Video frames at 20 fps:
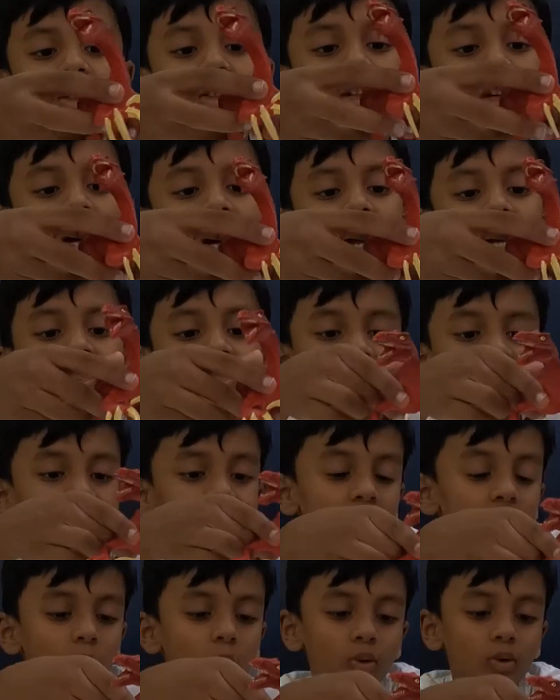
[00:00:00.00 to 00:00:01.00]
it hunts
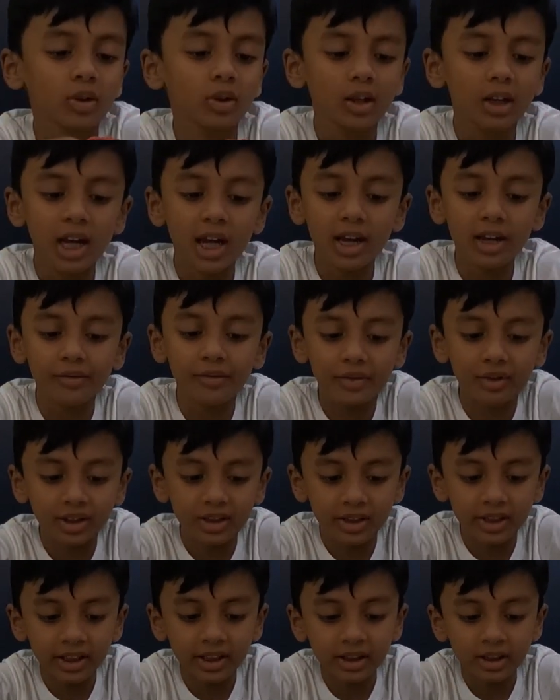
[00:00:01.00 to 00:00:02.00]
down
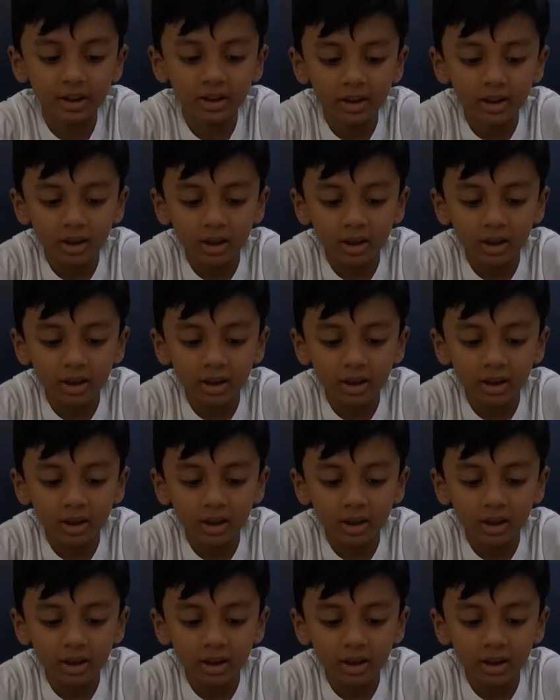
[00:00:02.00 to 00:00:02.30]
everything.